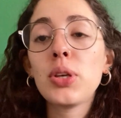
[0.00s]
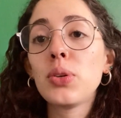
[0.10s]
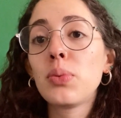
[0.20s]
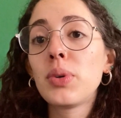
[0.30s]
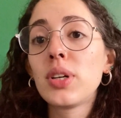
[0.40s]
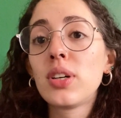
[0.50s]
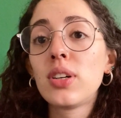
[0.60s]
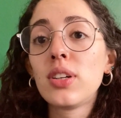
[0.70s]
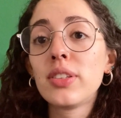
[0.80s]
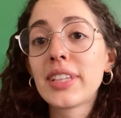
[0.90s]
You
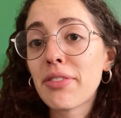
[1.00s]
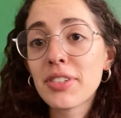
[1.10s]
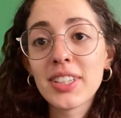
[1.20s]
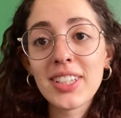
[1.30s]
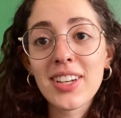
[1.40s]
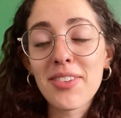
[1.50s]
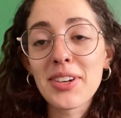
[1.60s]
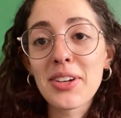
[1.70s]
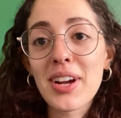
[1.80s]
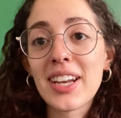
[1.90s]
will definitely not
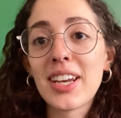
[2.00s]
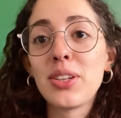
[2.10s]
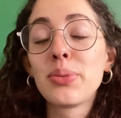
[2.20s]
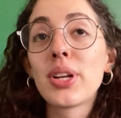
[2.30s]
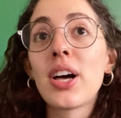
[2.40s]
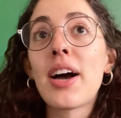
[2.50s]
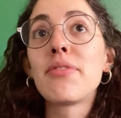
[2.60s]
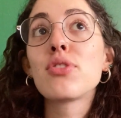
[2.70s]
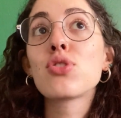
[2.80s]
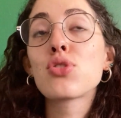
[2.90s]
regret it. You will have
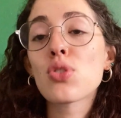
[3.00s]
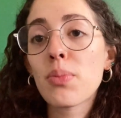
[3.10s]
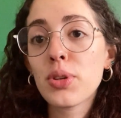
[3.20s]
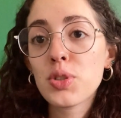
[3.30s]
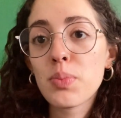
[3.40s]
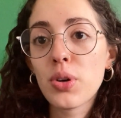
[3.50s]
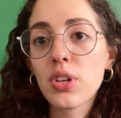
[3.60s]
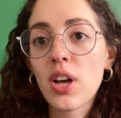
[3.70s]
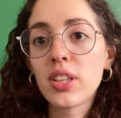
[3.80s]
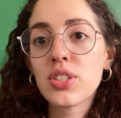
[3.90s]
so much more
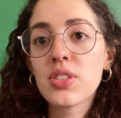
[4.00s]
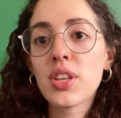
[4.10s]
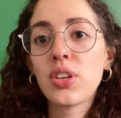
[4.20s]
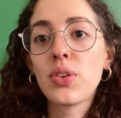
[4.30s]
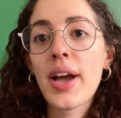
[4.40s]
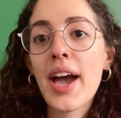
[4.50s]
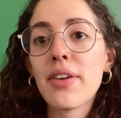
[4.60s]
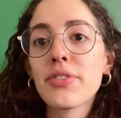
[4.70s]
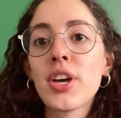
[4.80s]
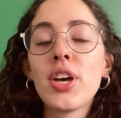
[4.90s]
knowledge than you have.